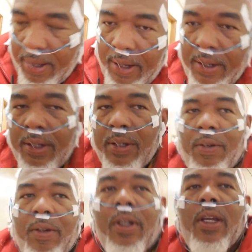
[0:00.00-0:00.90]
I just
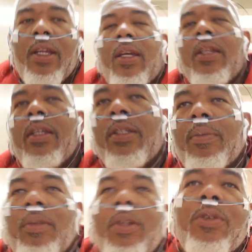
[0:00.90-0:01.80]
don't, I, I need
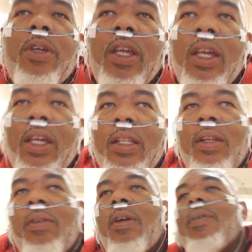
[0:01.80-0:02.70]
something to drink. They
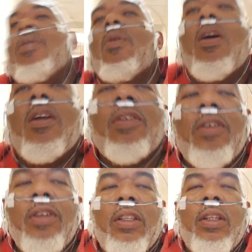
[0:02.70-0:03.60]
don't have any water or
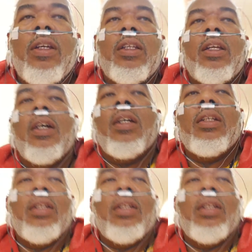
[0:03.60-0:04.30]
nothing like that.